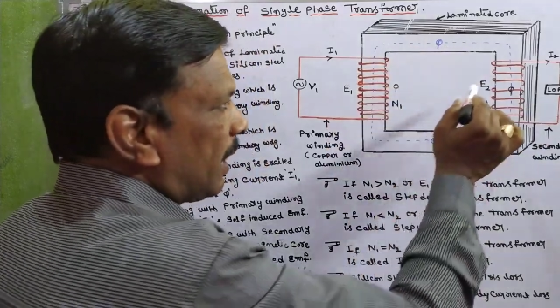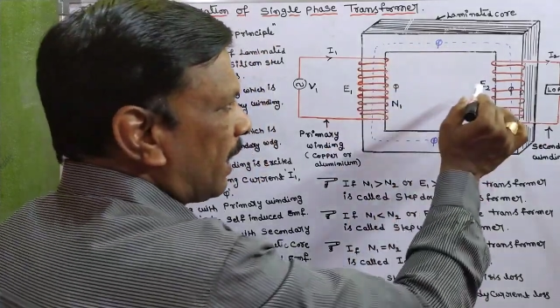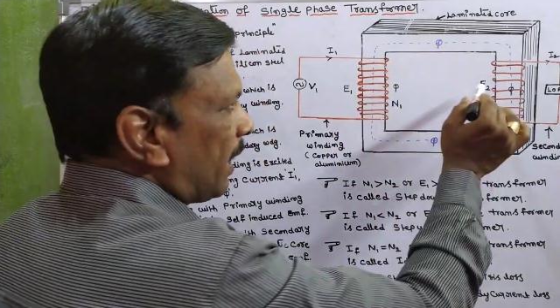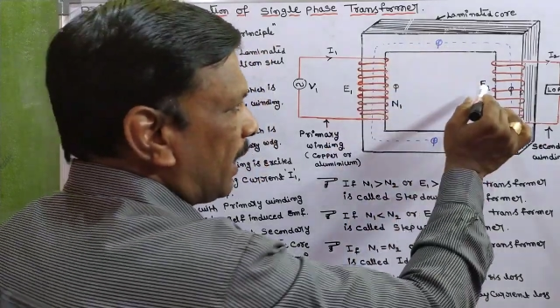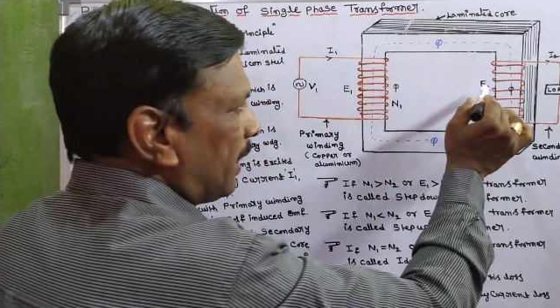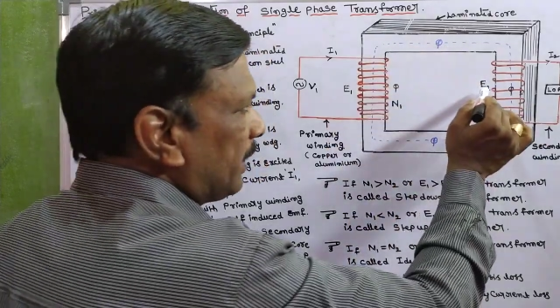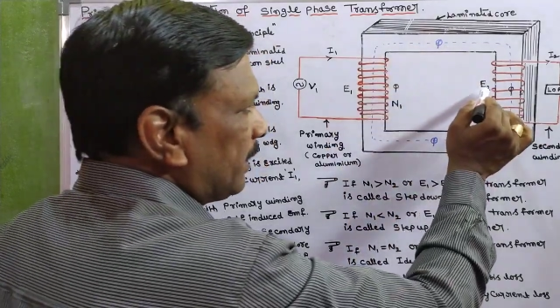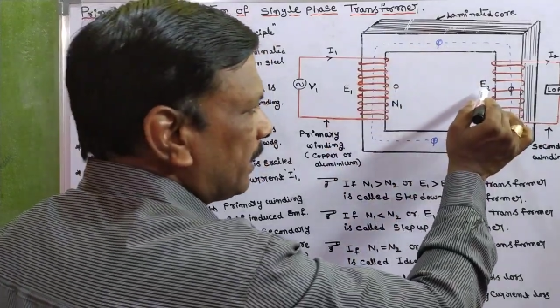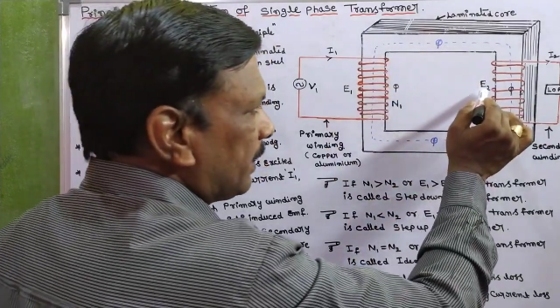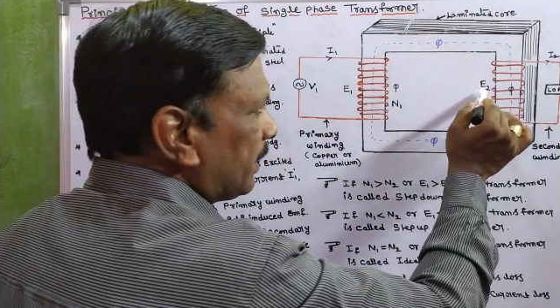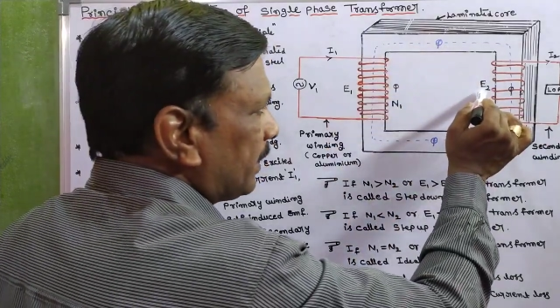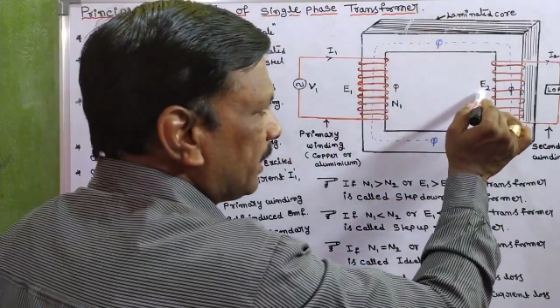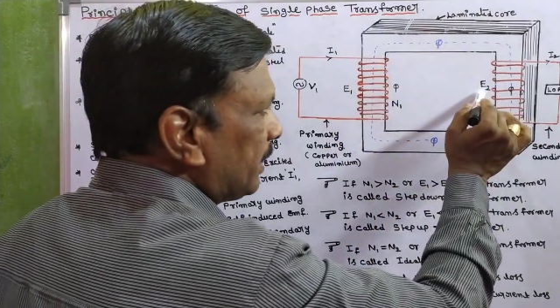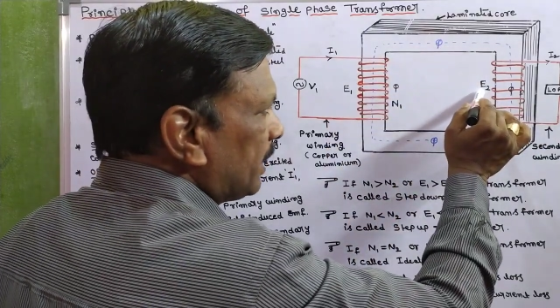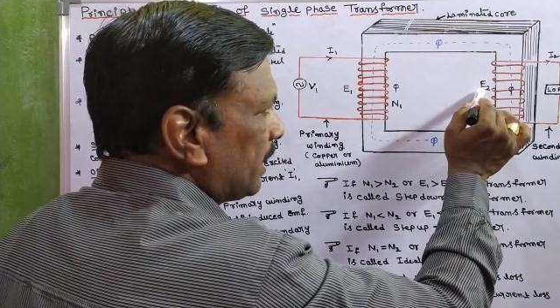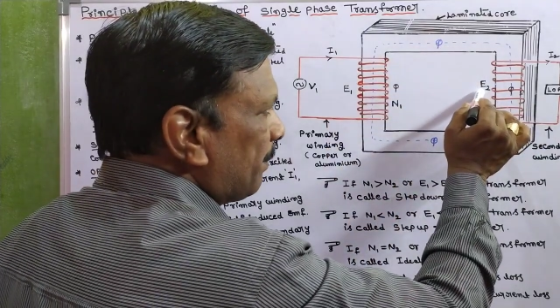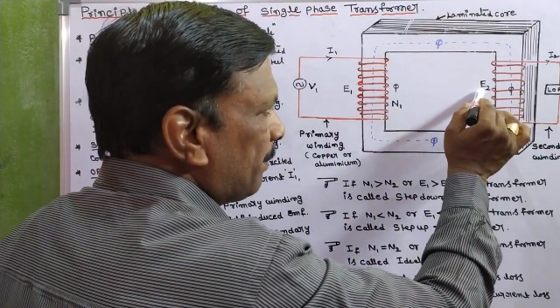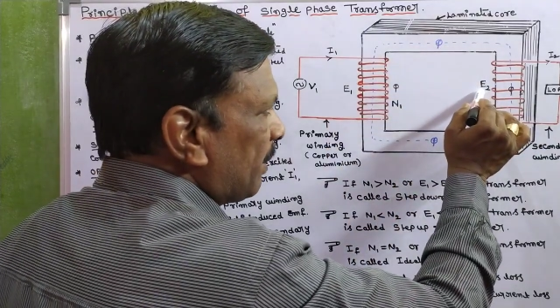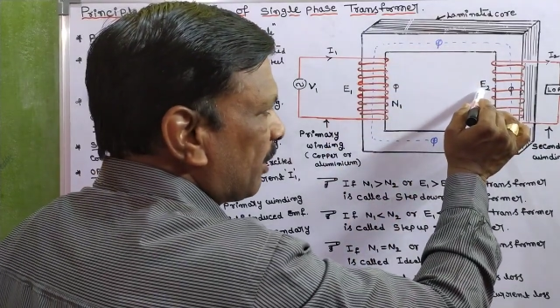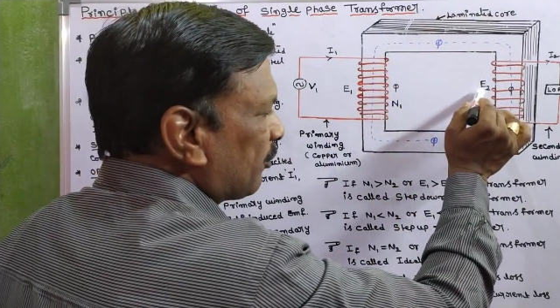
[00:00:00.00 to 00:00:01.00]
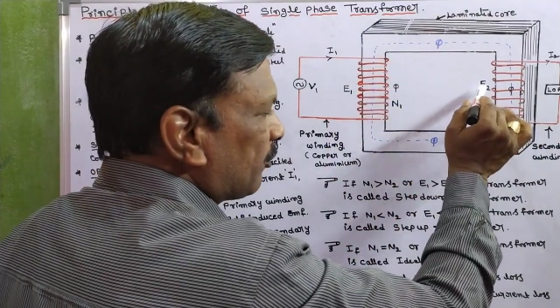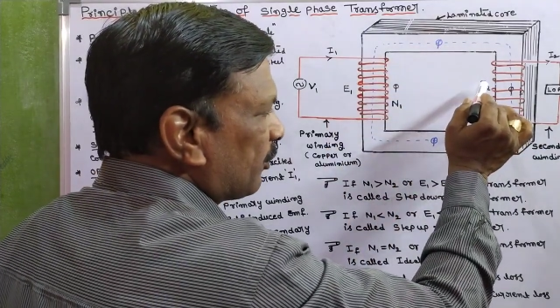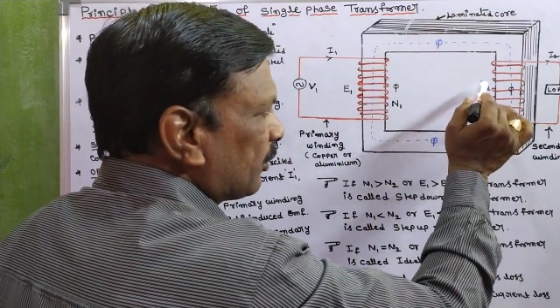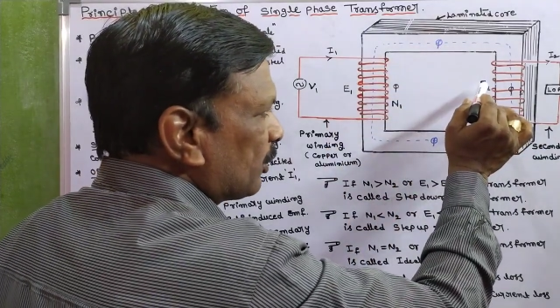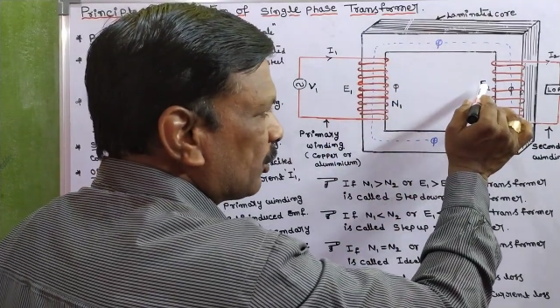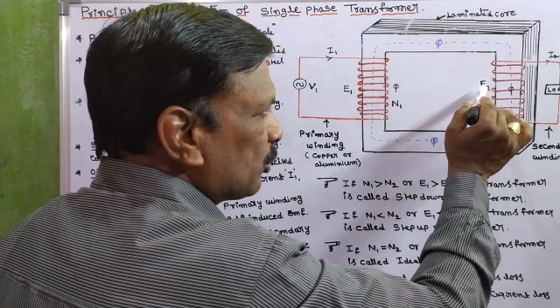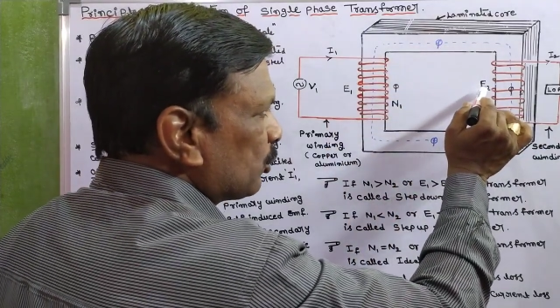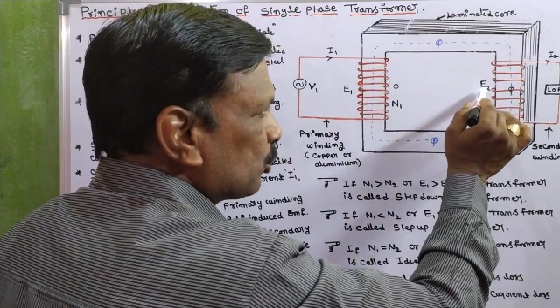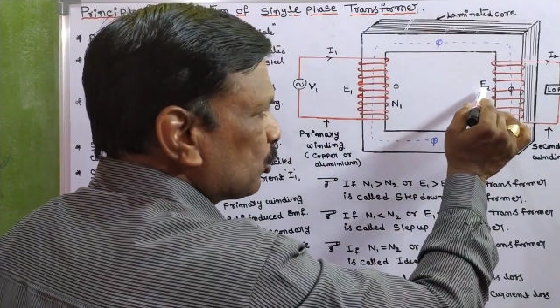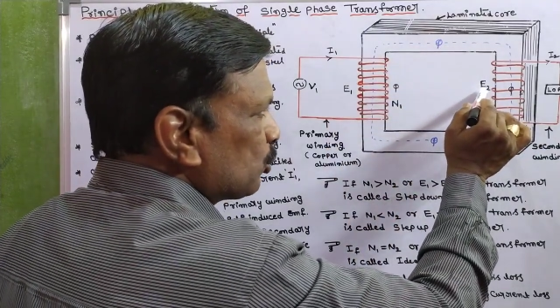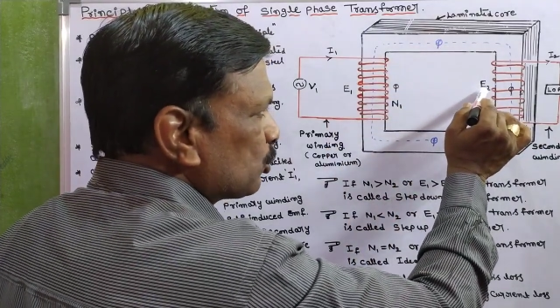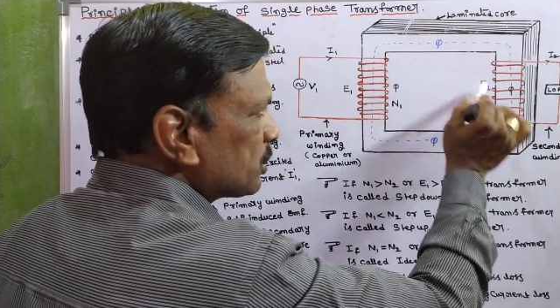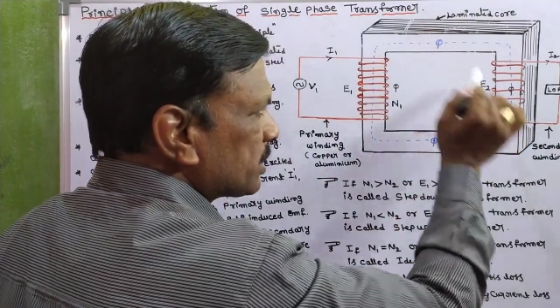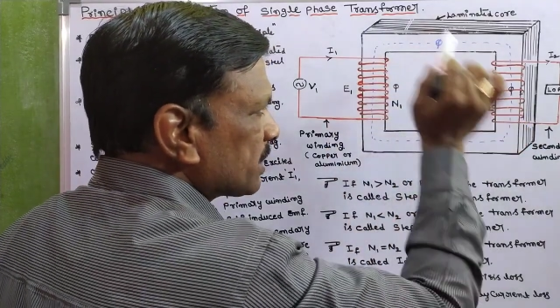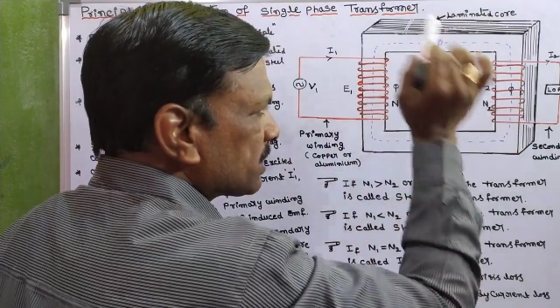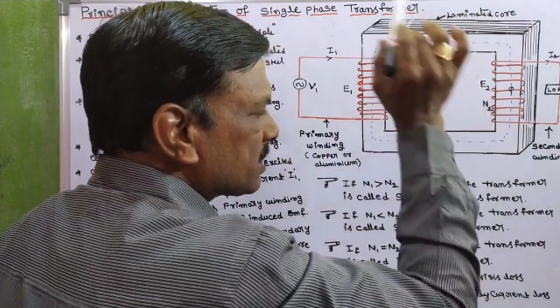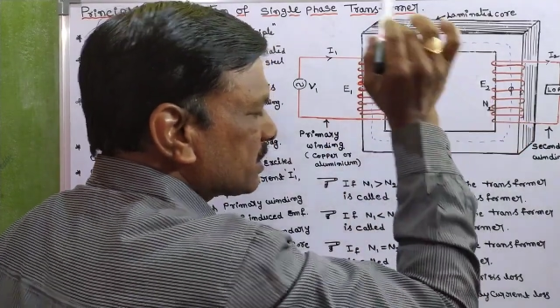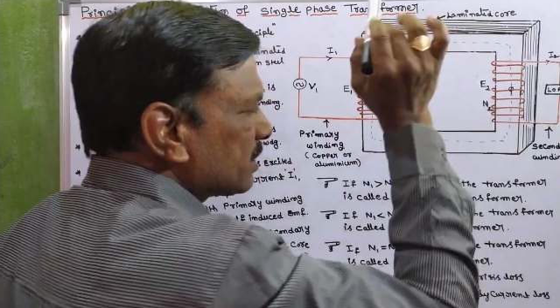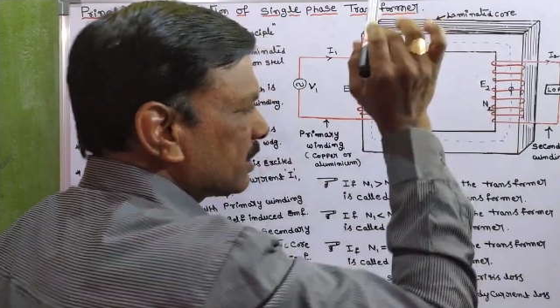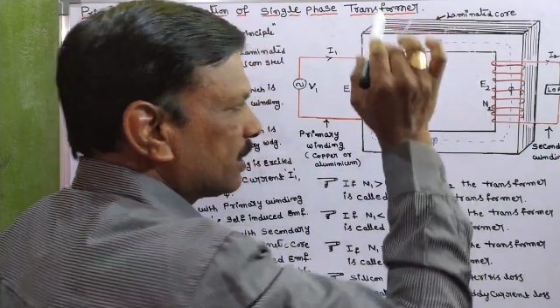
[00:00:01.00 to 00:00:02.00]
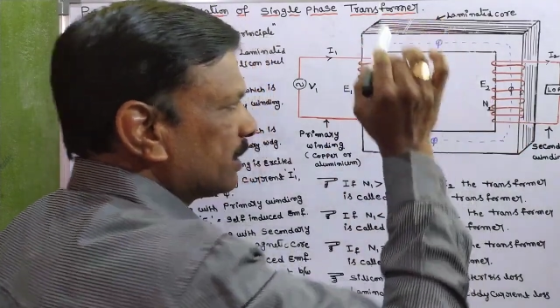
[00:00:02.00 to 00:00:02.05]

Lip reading: and EMF induces